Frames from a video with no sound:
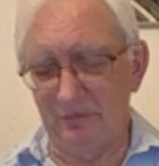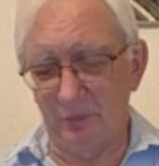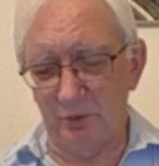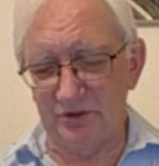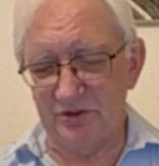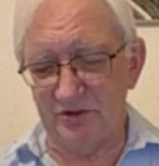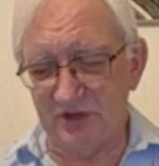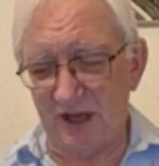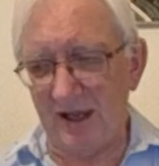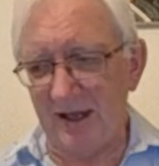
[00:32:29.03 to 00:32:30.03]

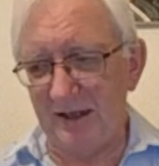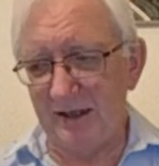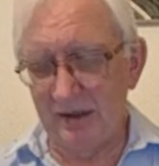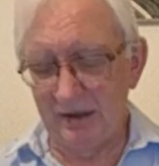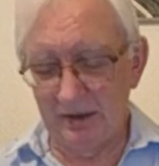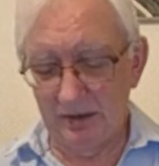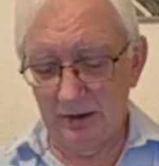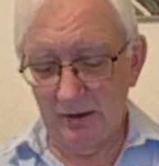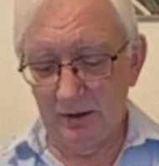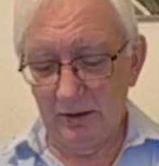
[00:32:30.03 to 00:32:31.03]
enforced today
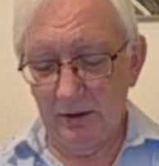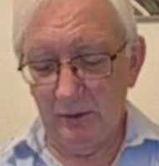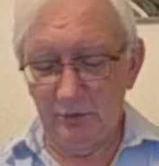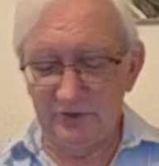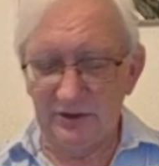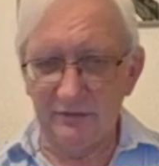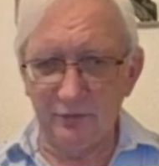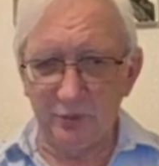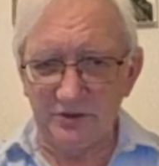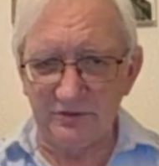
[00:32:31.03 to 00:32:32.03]
was
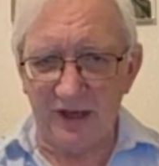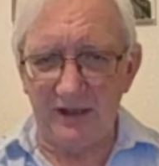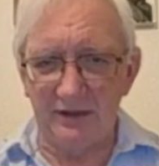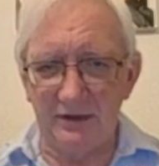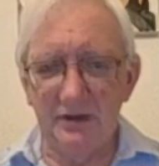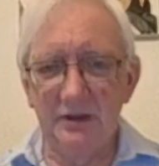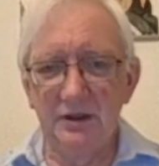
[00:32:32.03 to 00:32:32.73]
enforced then,